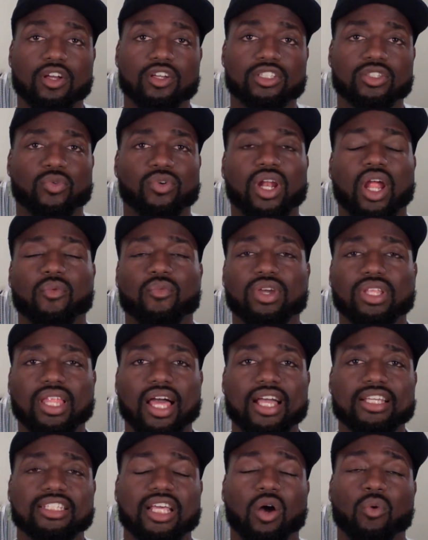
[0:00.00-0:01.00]
So when I
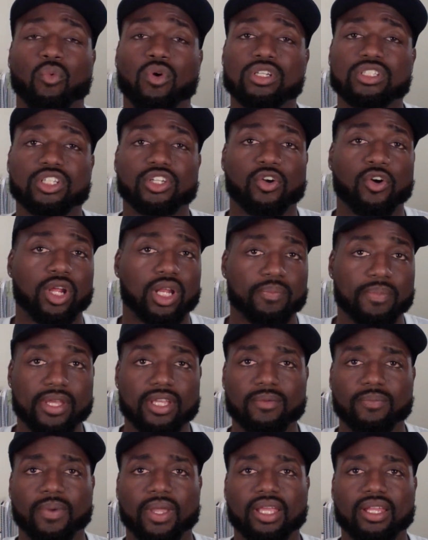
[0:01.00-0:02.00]
realized I wasn't going to be
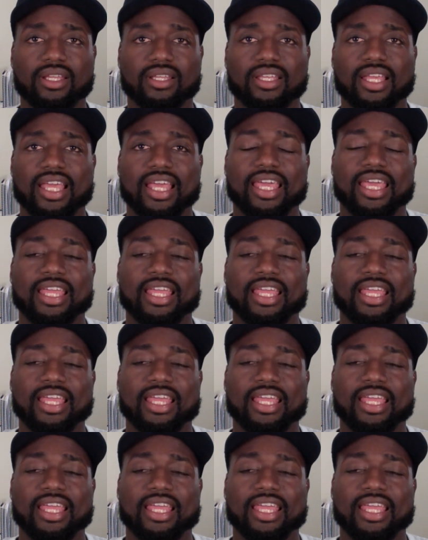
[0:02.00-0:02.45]
competing,